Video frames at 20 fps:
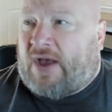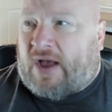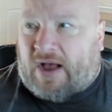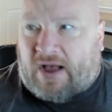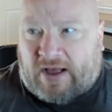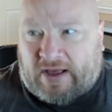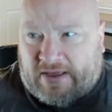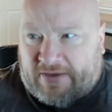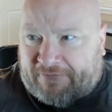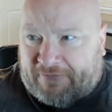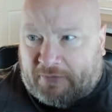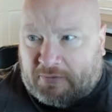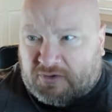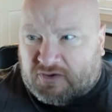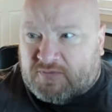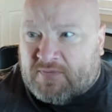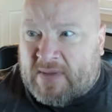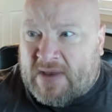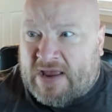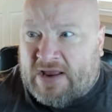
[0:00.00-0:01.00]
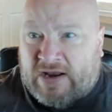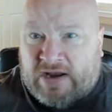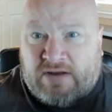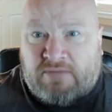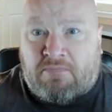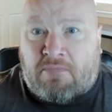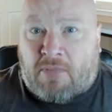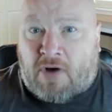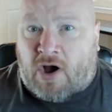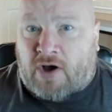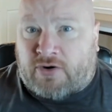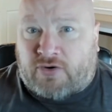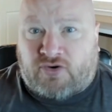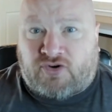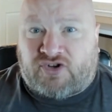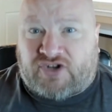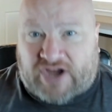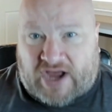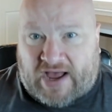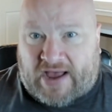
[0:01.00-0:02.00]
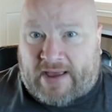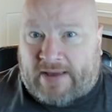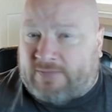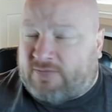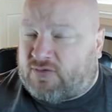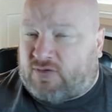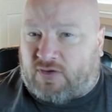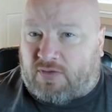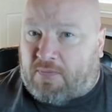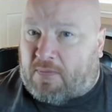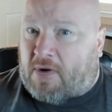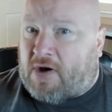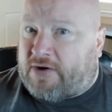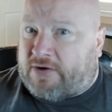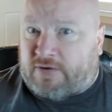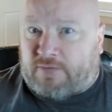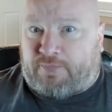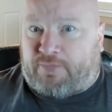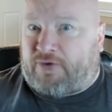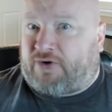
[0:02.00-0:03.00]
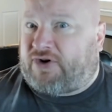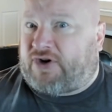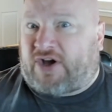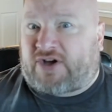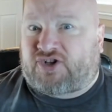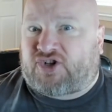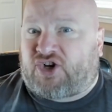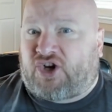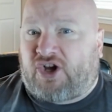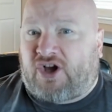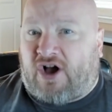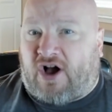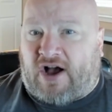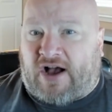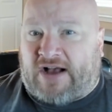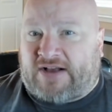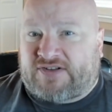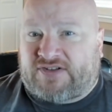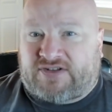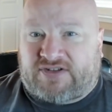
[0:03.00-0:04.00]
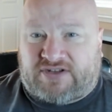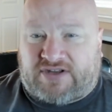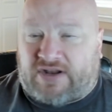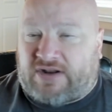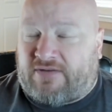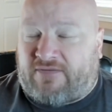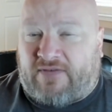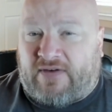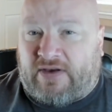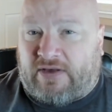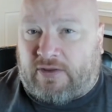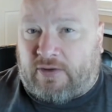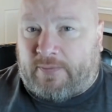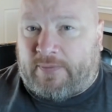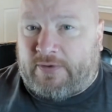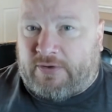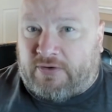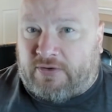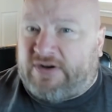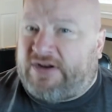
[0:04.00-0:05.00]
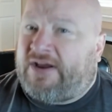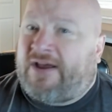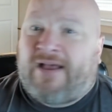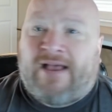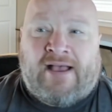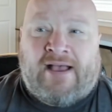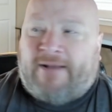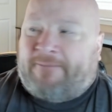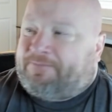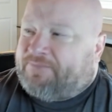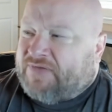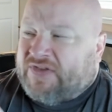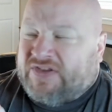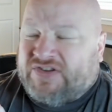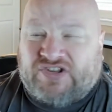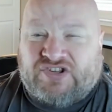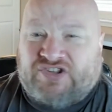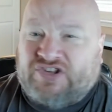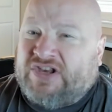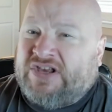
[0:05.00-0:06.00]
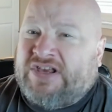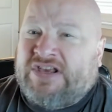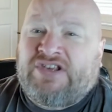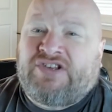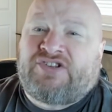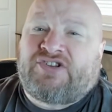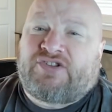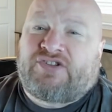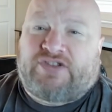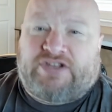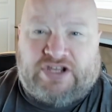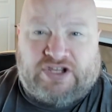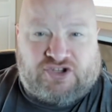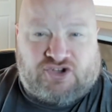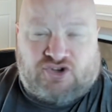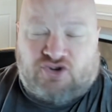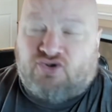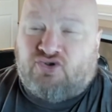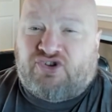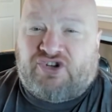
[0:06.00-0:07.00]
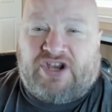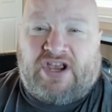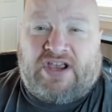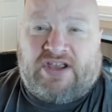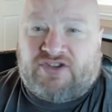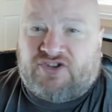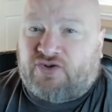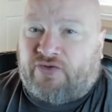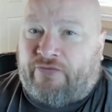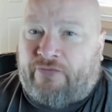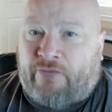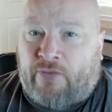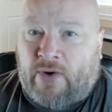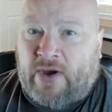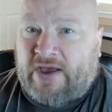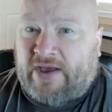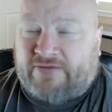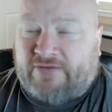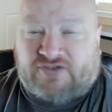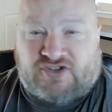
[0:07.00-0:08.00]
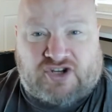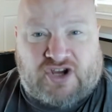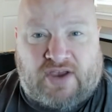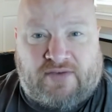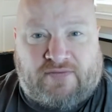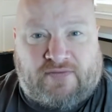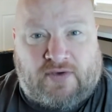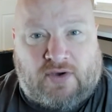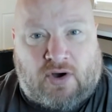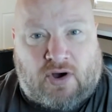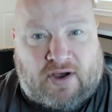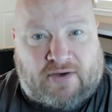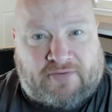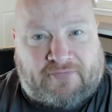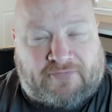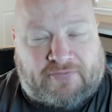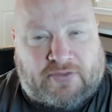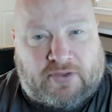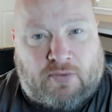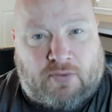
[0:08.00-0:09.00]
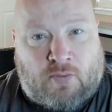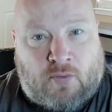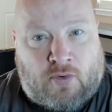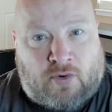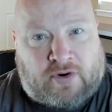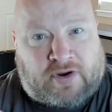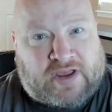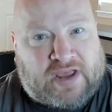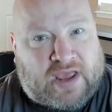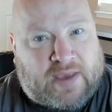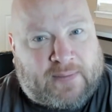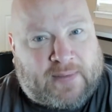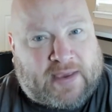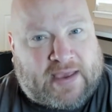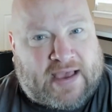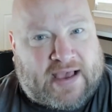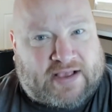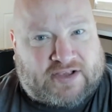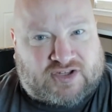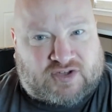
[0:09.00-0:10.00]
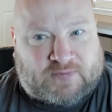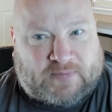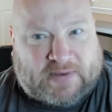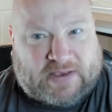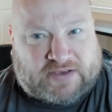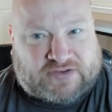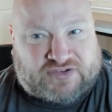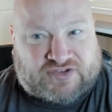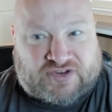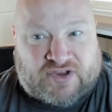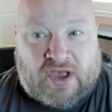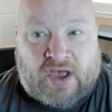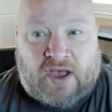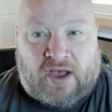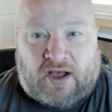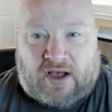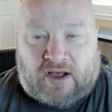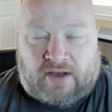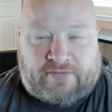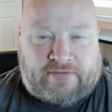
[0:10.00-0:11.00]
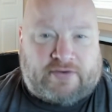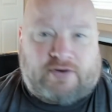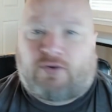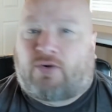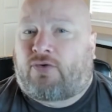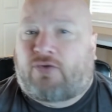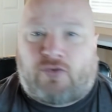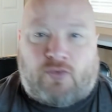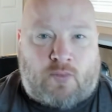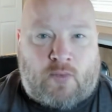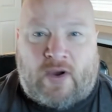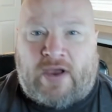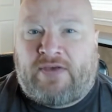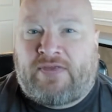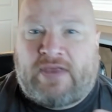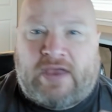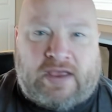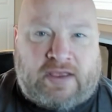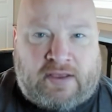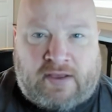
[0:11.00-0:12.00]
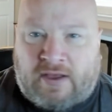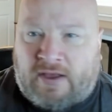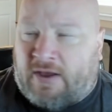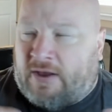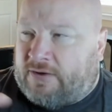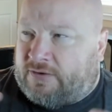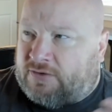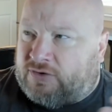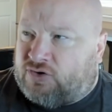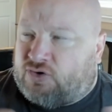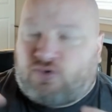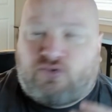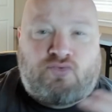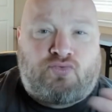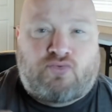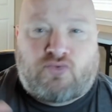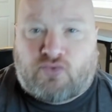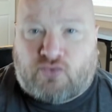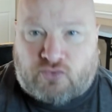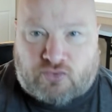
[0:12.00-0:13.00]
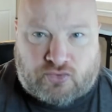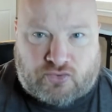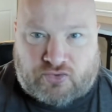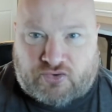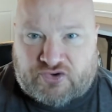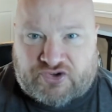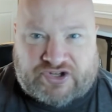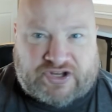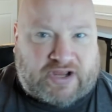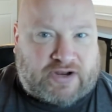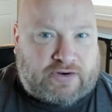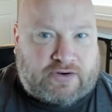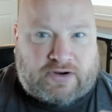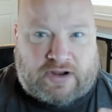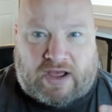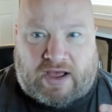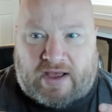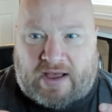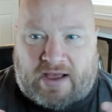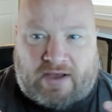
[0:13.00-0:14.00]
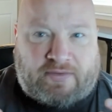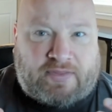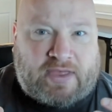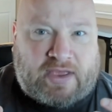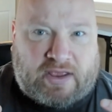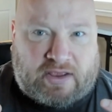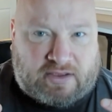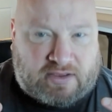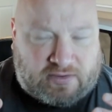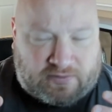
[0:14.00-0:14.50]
if it was made in modern times with modern production costs and availability, this is easily two shades of way of shaving off the wargaming aspects of it, or the way they do rules and how they